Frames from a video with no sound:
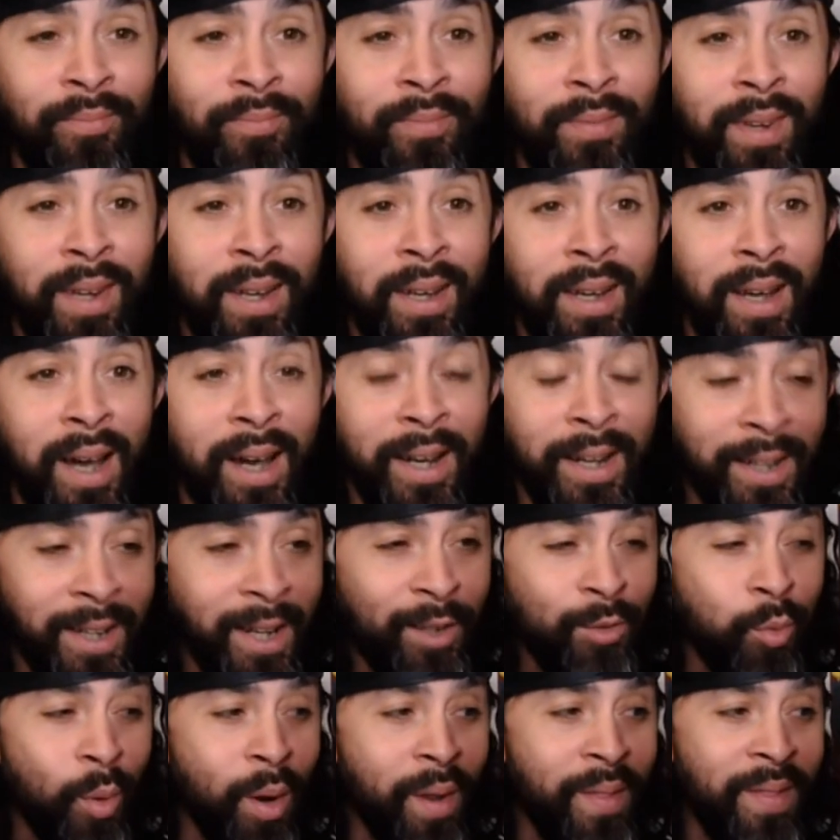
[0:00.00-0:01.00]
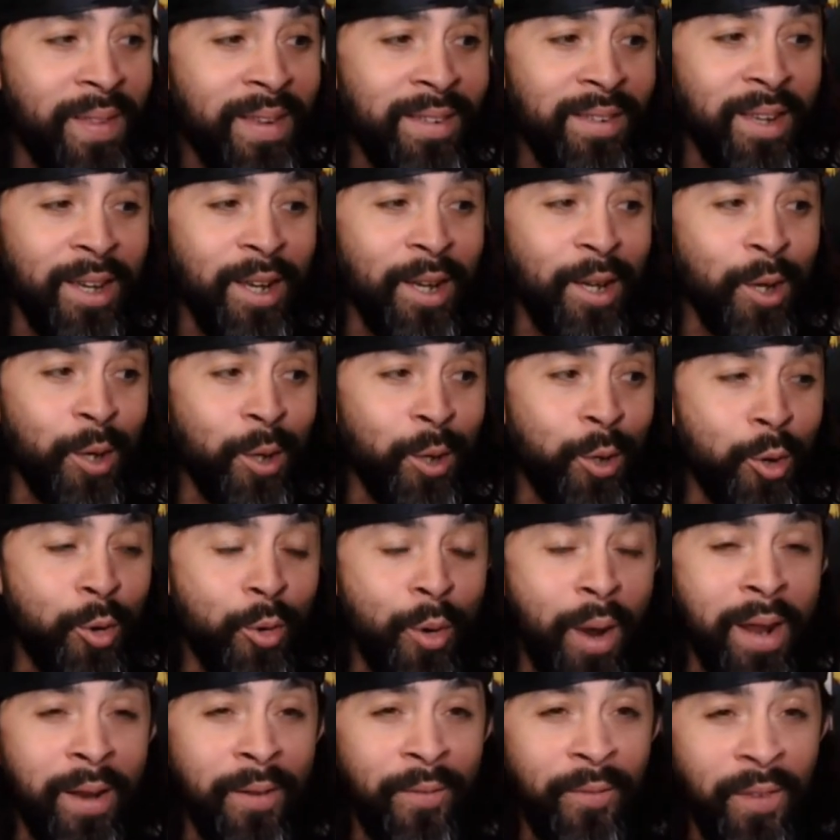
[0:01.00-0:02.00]
I think that's why these
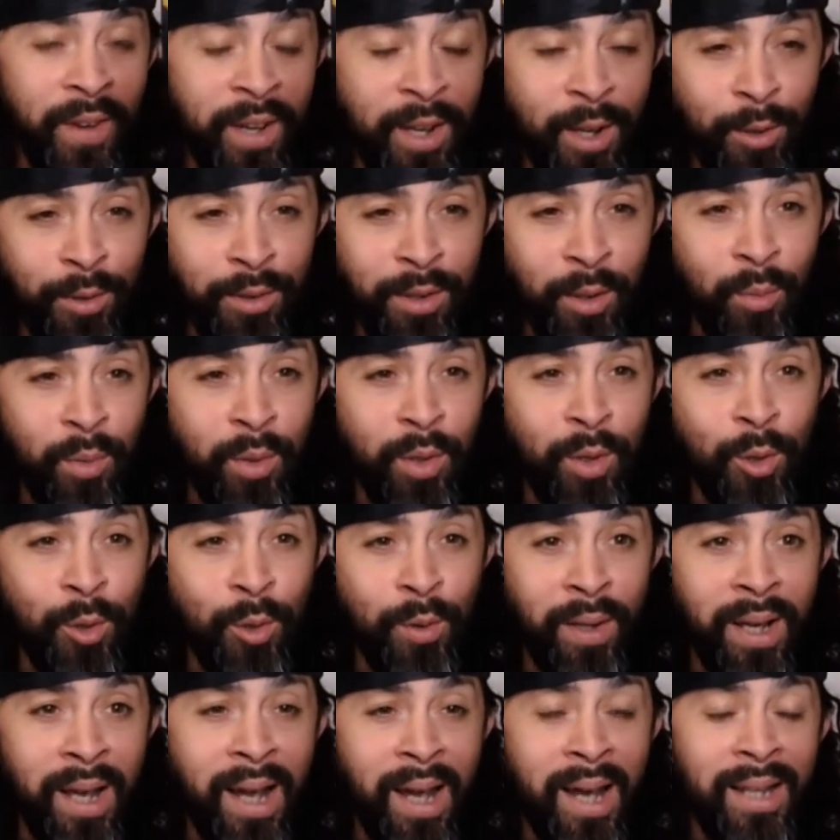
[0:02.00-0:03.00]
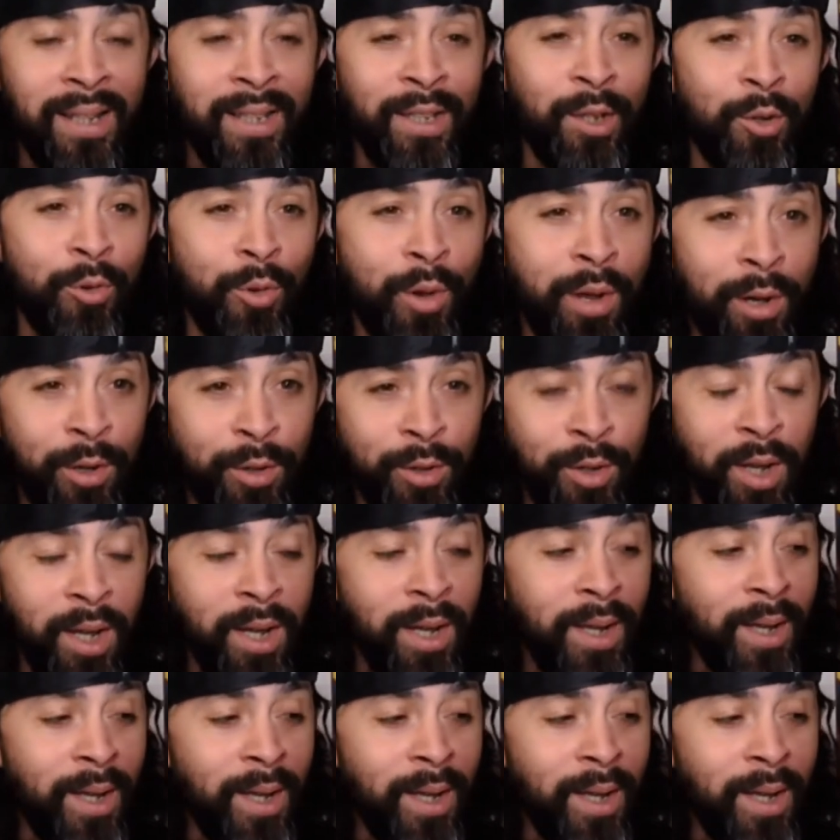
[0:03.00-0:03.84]
creative videos that we do, the content creators,